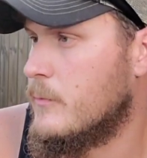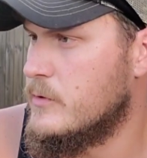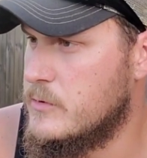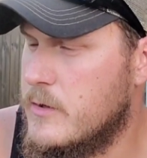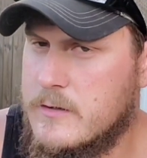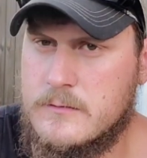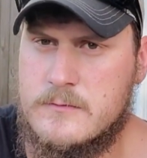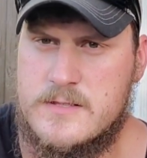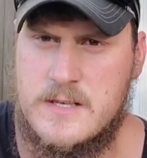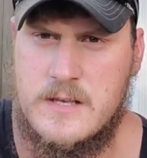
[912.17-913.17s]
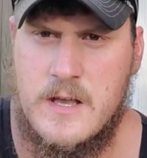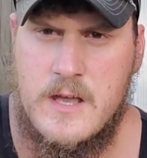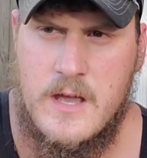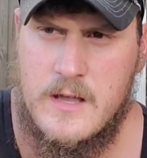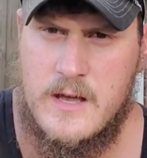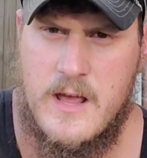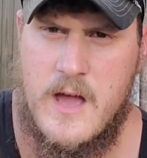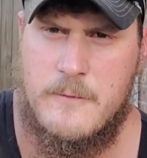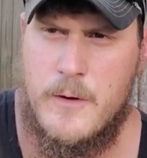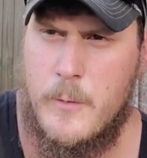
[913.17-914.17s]
well, you can see kind of
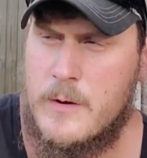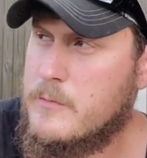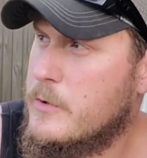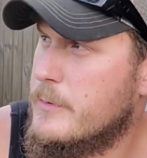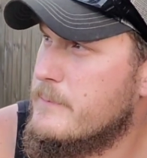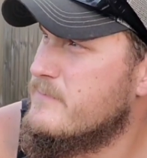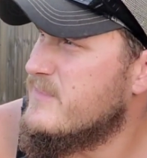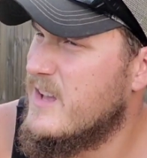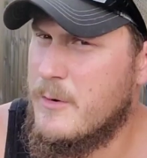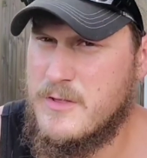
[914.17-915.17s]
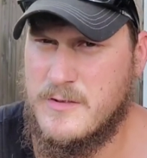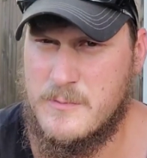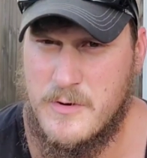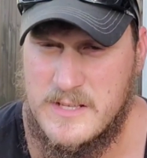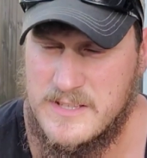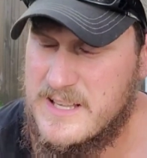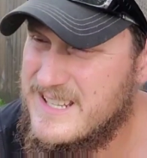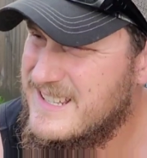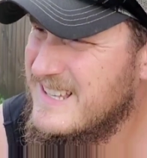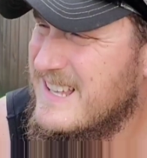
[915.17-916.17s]
halfway what I'm doing with third brake light.
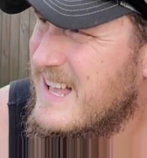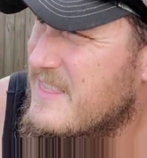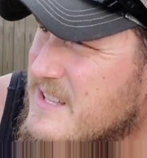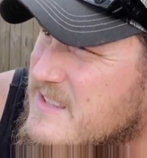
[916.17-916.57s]
I think